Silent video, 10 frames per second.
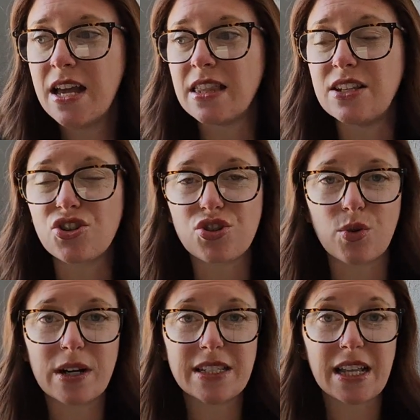These are
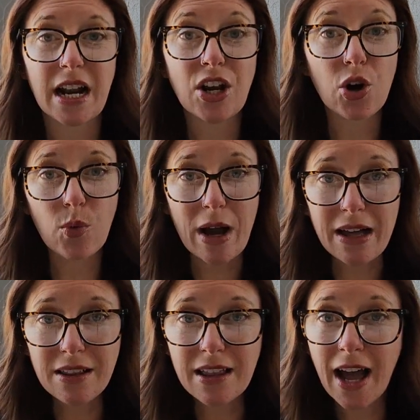stories that I know
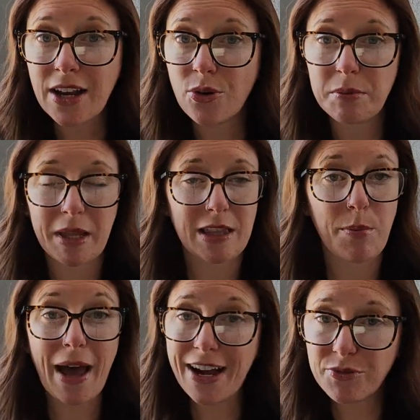well. I know them like the
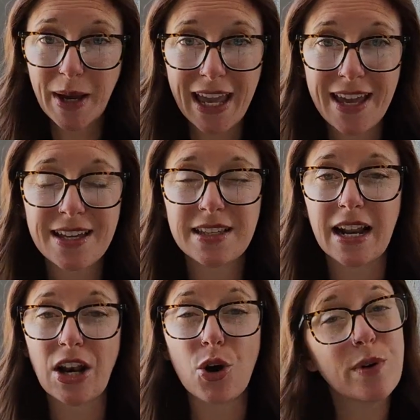back of my hand, and I
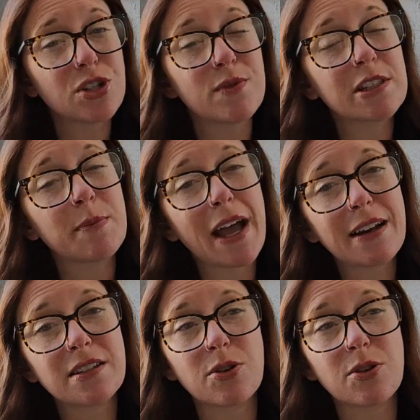know what to expect.